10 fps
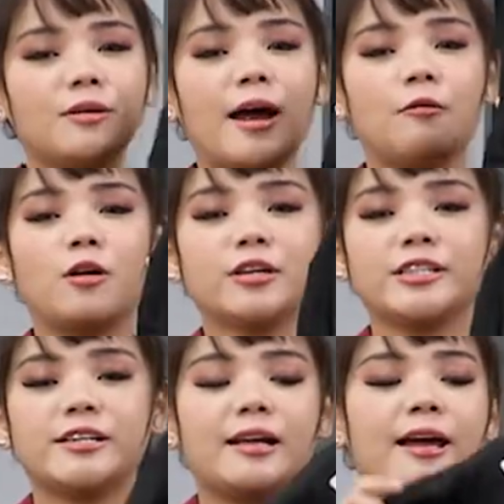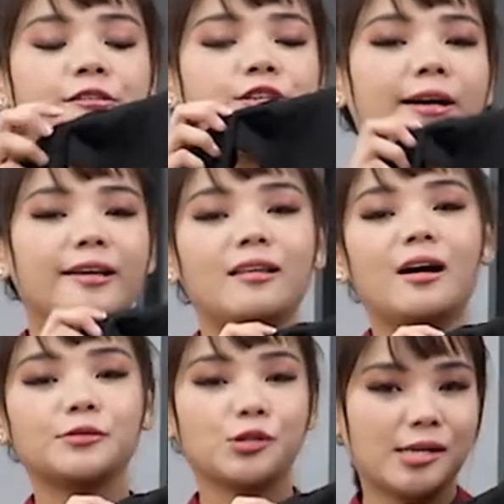hand wash it and dry it
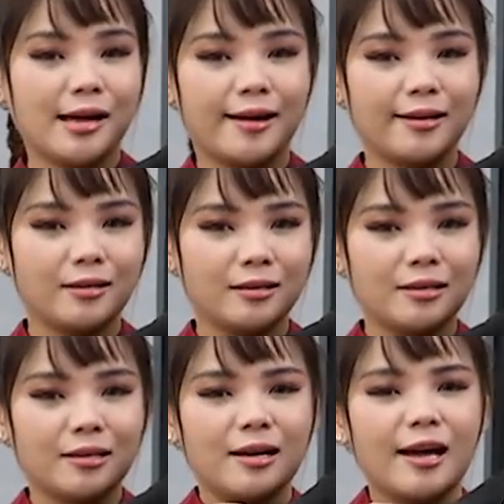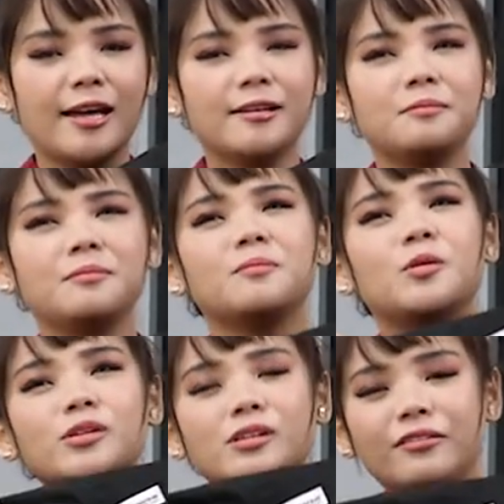outside. And
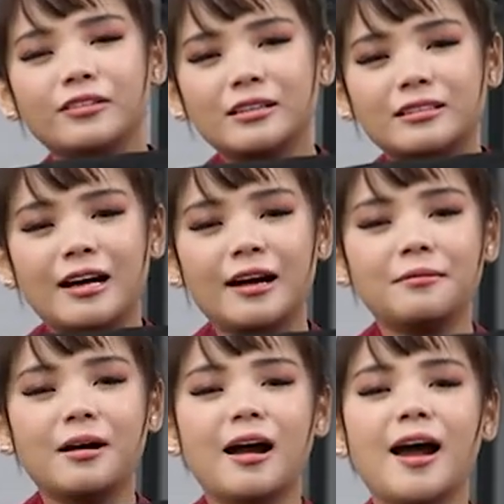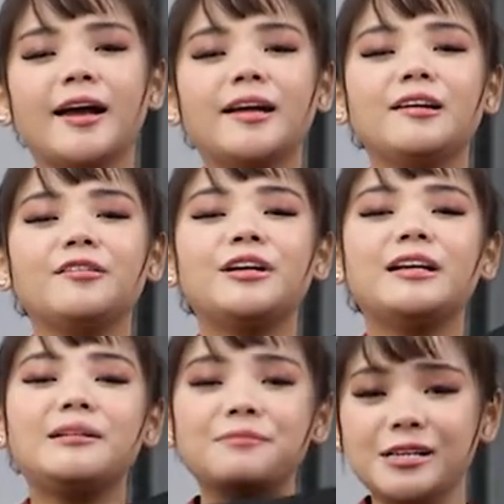most of the time, I
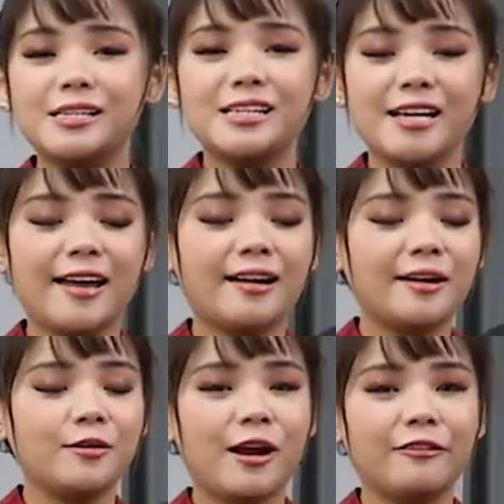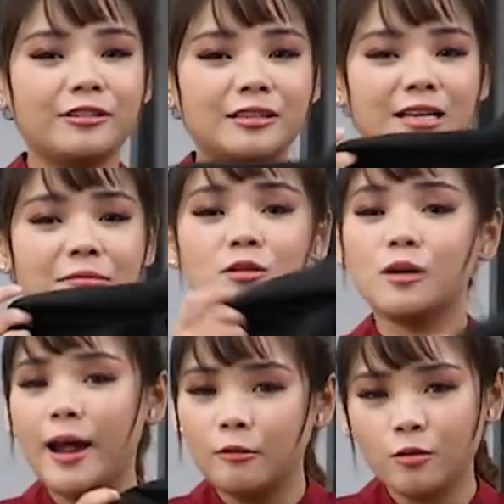really busy and I don't have the time to
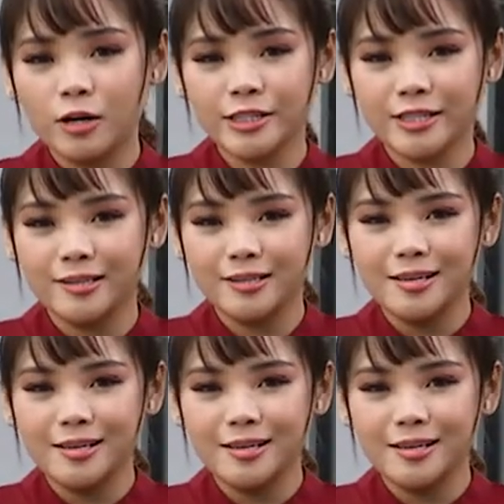hand wash it.